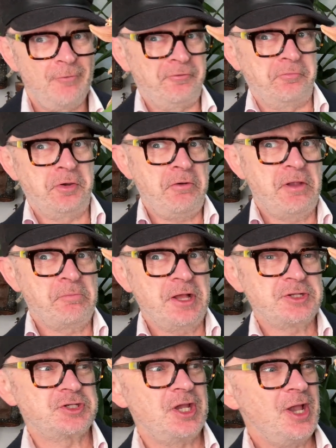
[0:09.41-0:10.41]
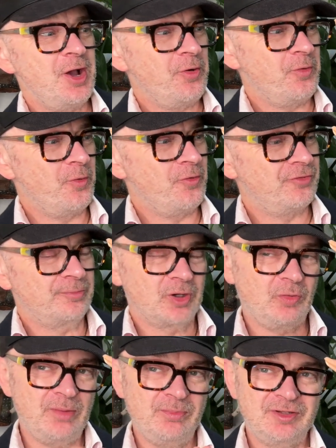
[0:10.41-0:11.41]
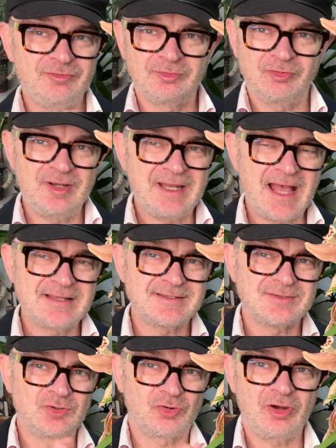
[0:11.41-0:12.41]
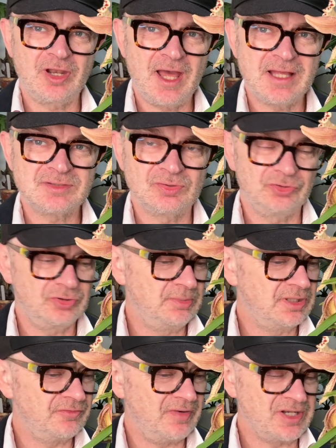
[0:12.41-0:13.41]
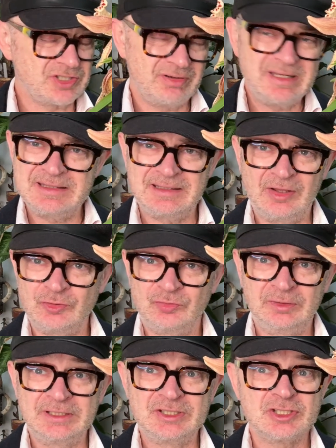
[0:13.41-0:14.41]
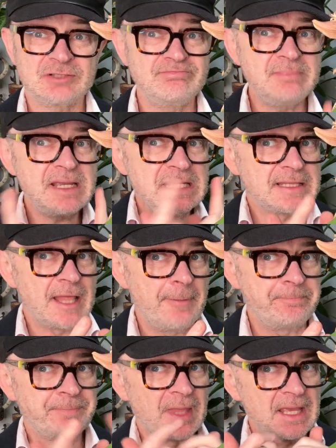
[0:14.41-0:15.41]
knowing much or from equipment, from greenhouses or grow lights or humidifiers or anything else really, just me and them,